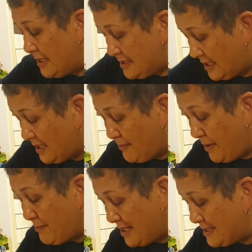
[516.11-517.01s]
So let
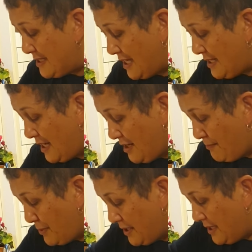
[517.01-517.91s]
me mix that
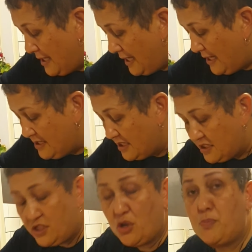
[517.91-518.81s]
up, and
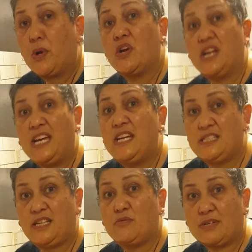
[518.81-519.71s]
super
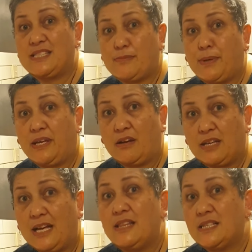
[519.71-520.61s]
easy recipe,
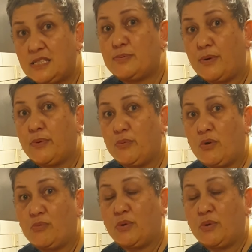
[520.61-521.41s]
okay? This is what we want.